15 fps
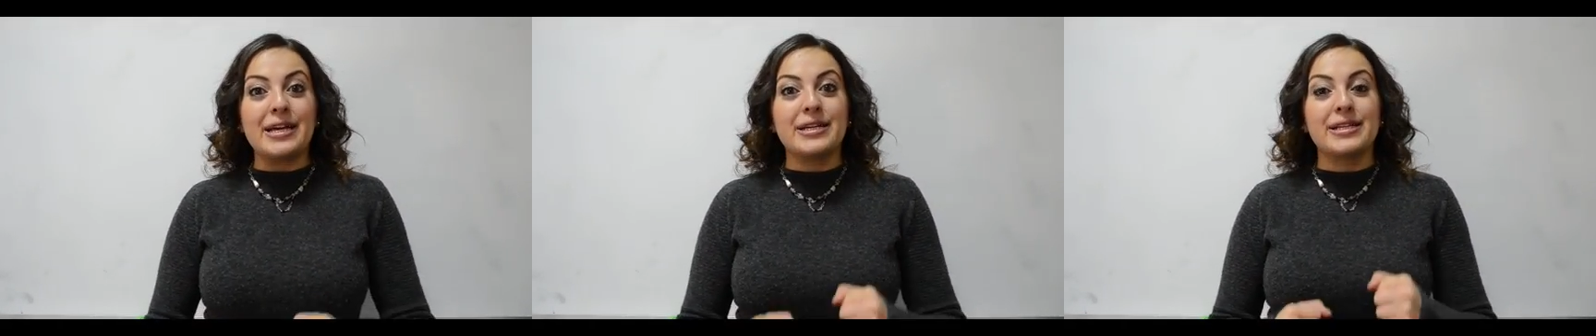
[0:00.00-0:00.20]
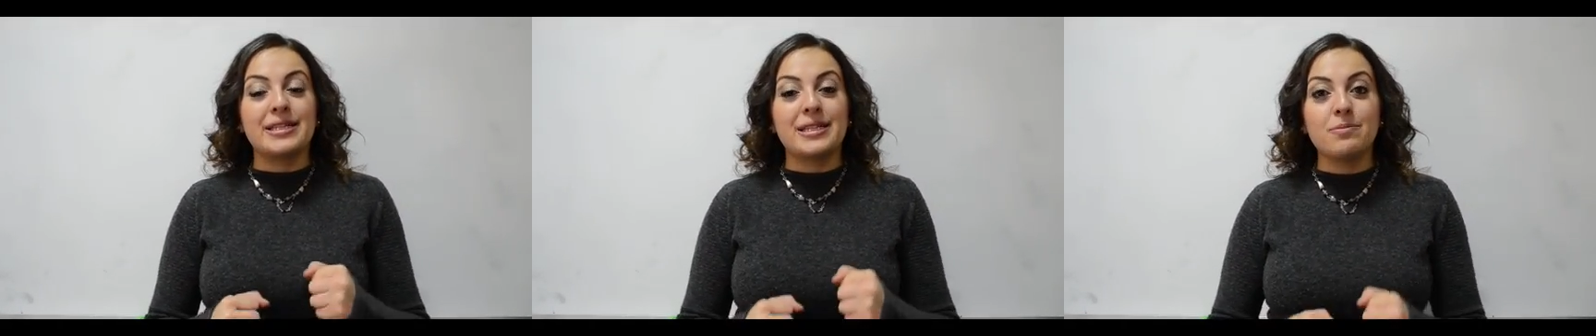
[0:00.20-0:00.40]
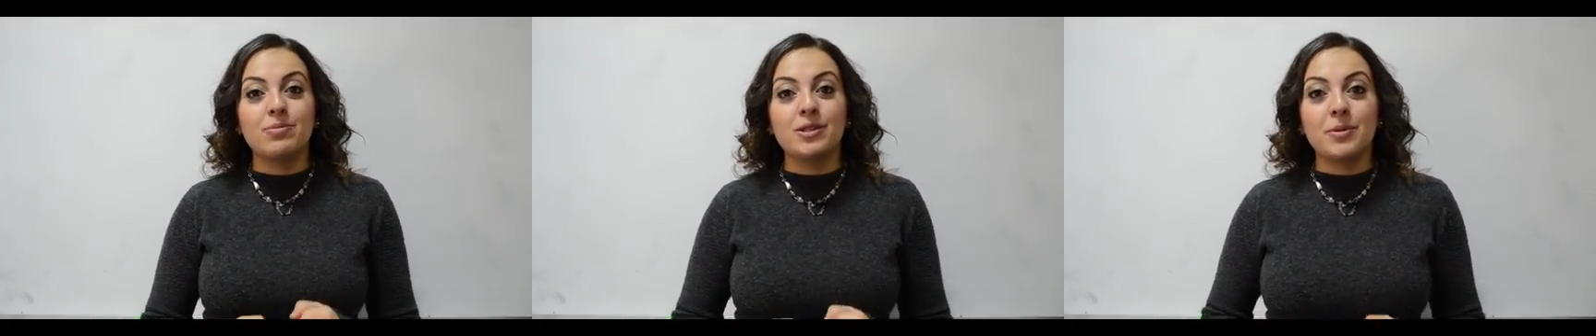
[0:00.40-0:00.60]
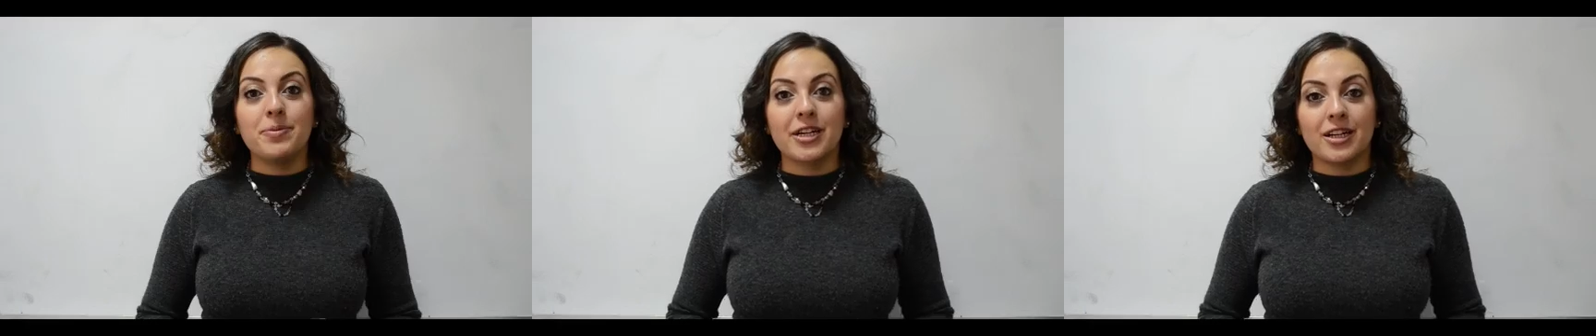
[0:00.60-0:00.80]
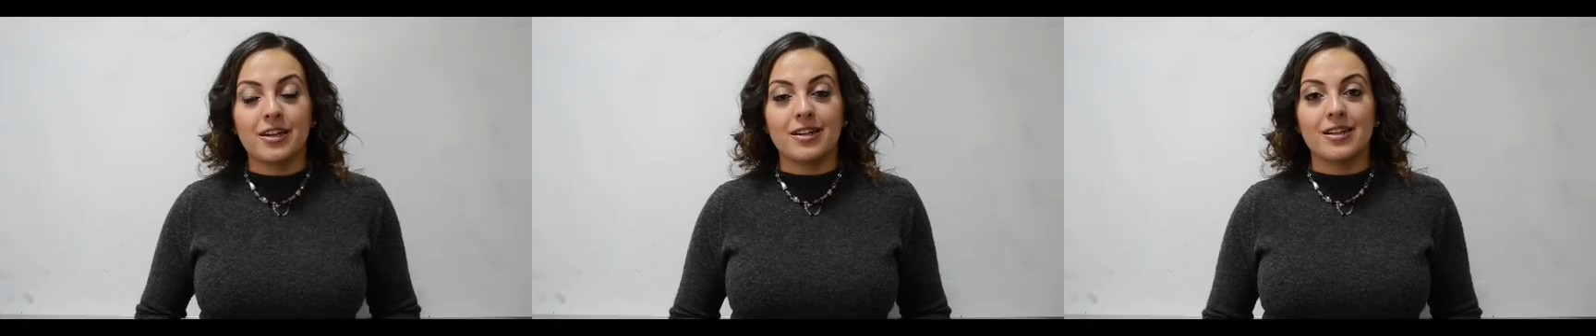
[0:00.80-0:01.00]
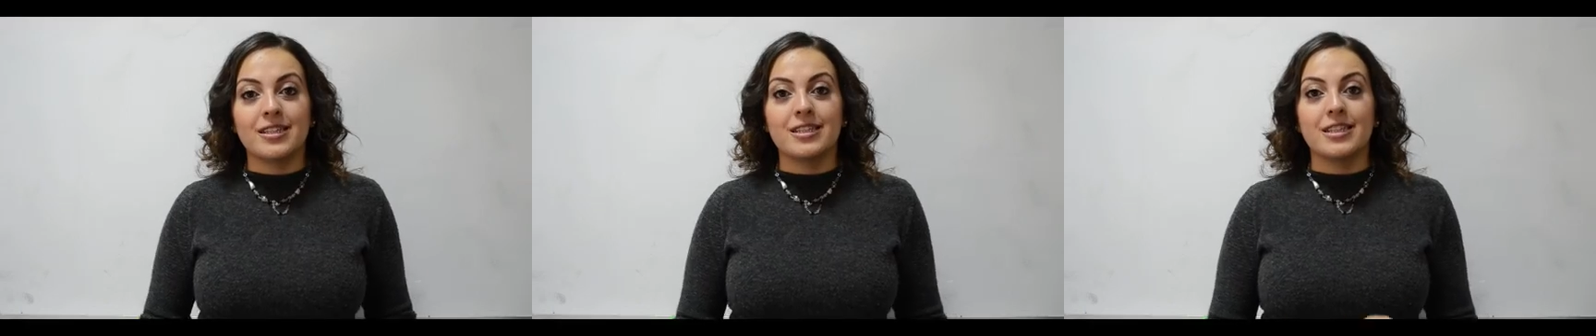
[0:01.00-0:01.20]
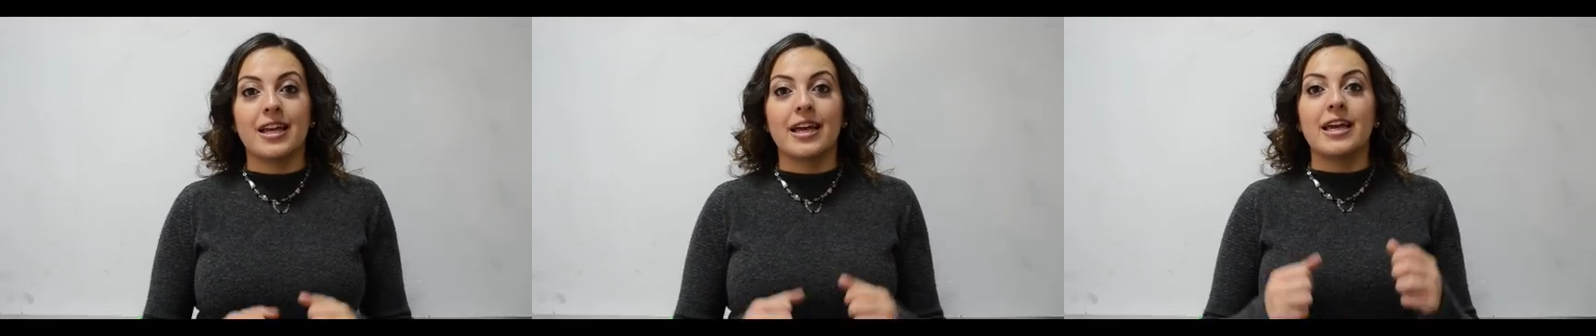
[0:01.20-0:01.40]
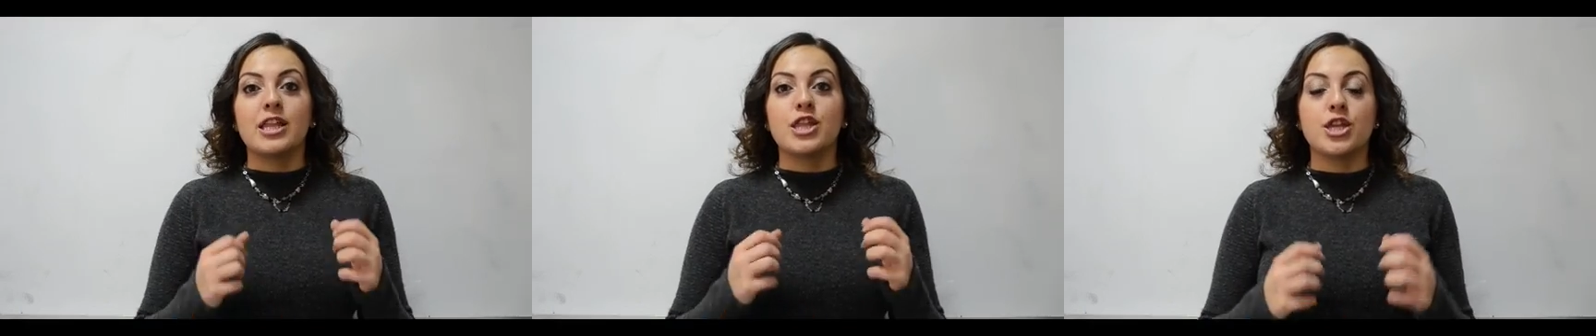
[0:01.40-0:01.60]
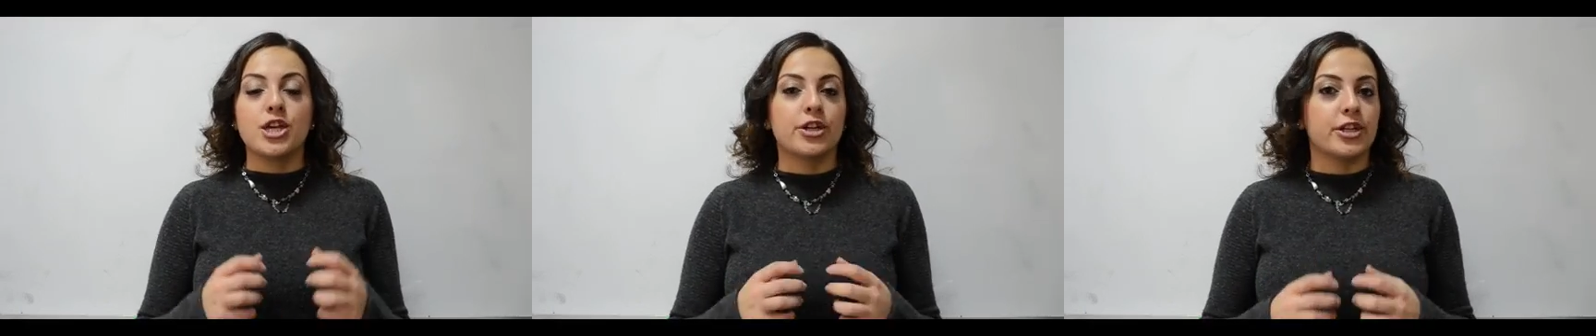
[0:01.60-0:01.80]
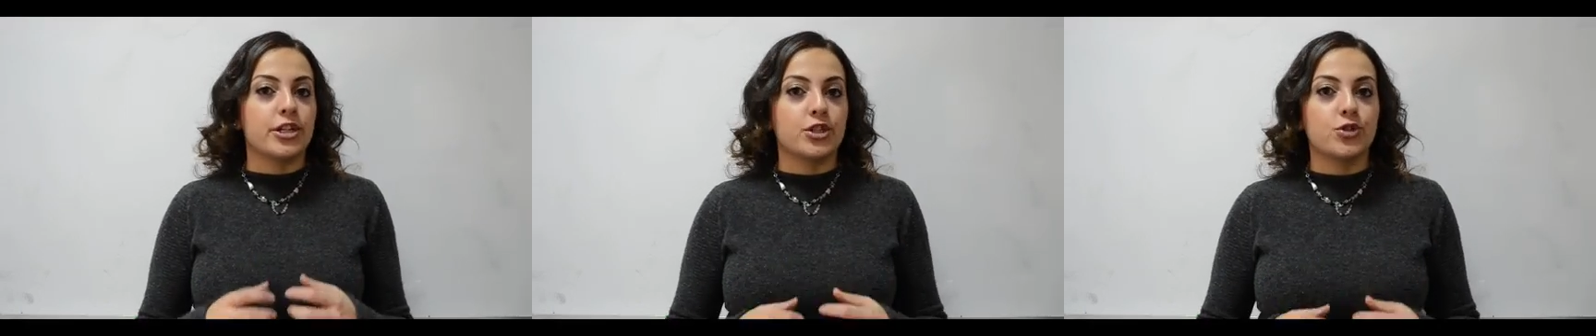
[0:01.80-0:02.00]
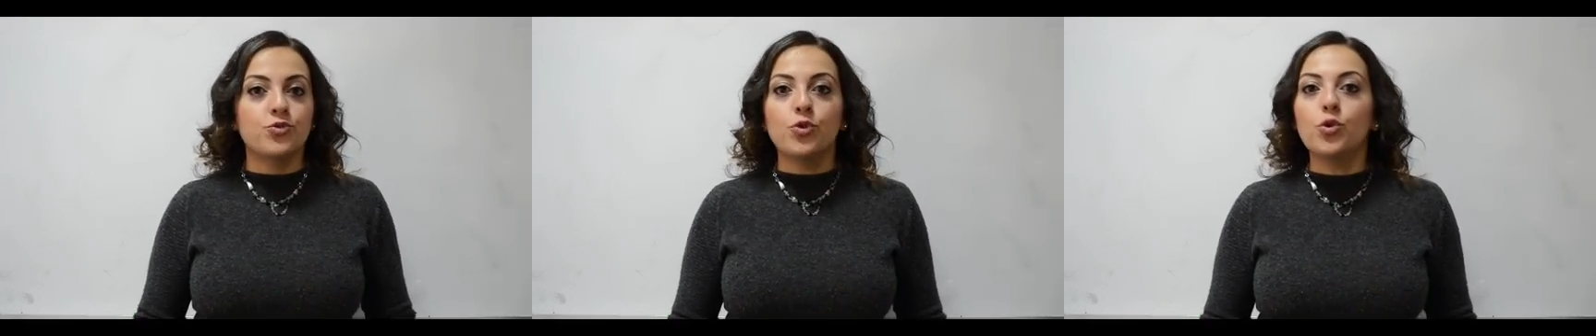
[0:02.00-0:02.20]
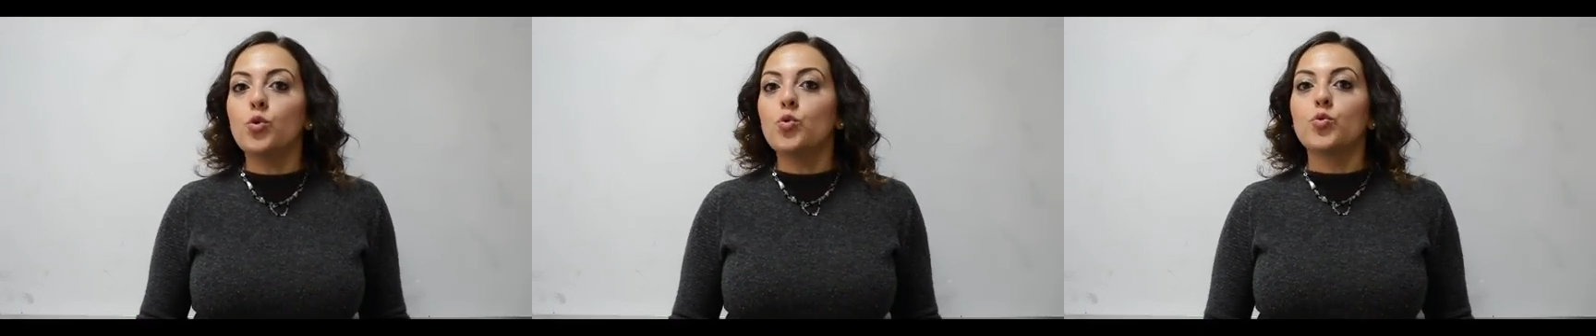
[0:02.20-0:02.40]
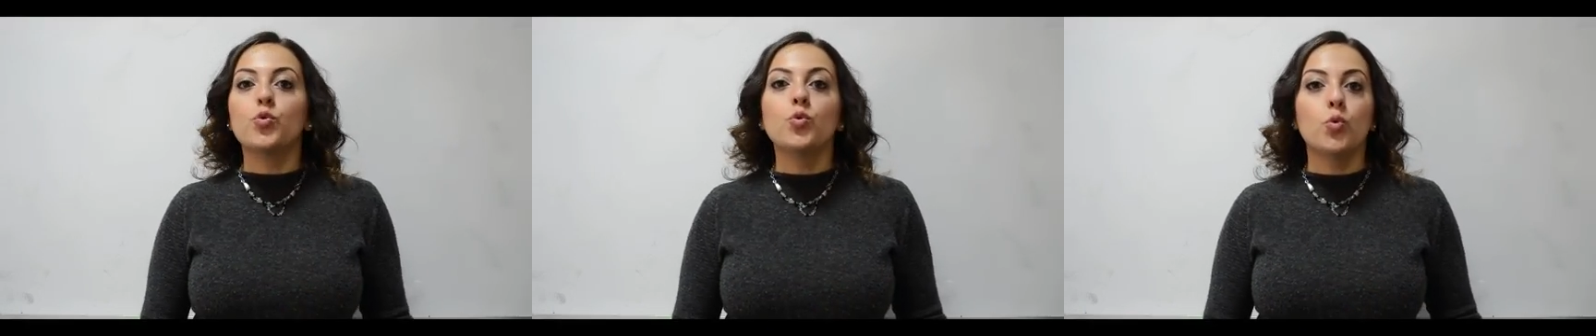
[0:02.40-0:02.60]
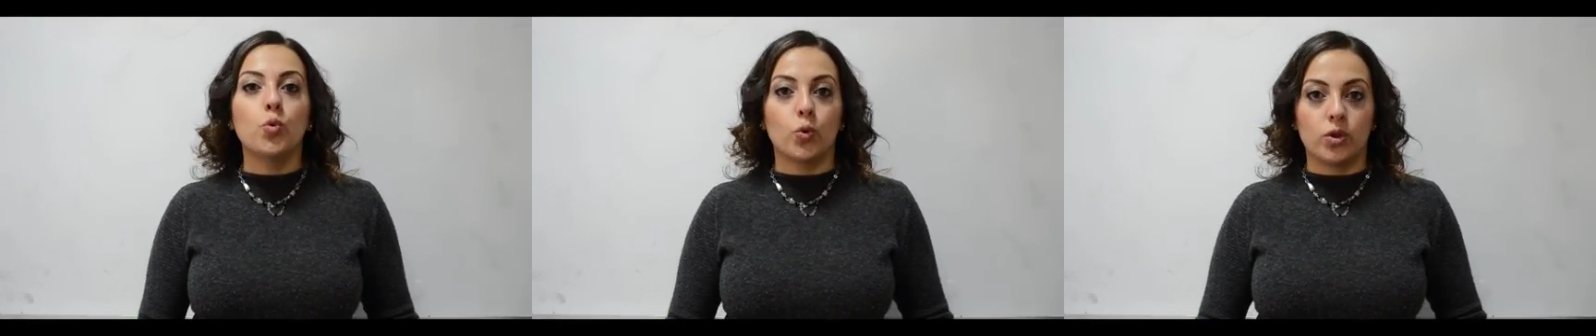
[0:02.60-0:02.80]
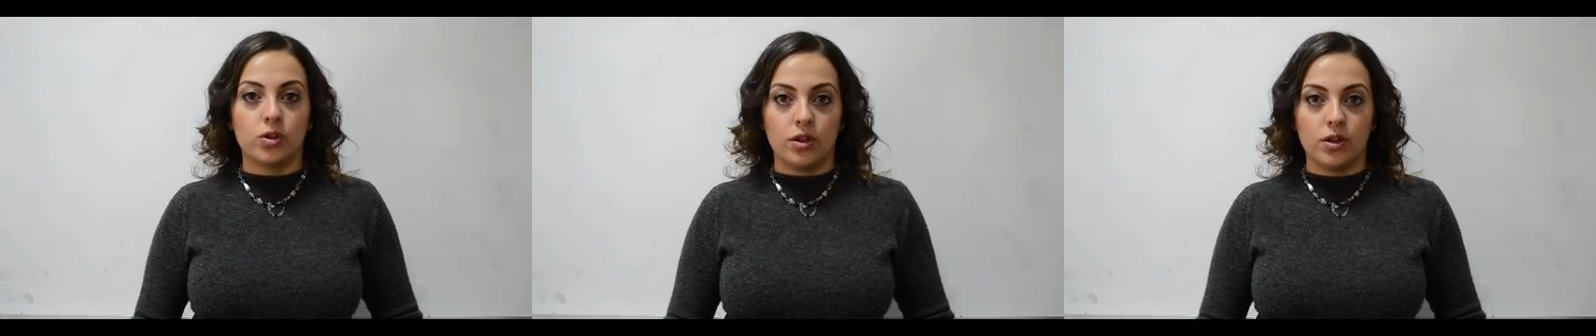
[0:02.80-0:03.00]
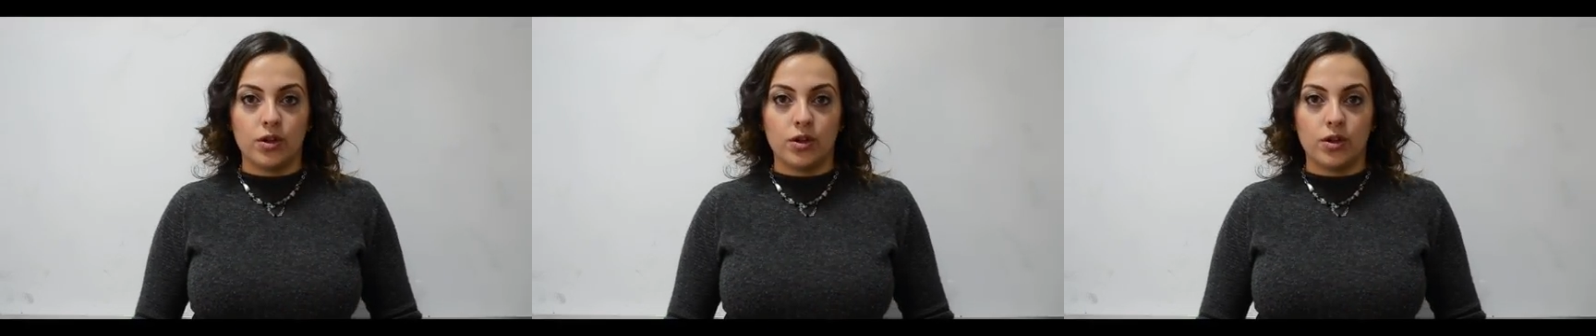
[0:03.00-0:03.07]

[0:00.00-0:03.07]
Simply because there is no rule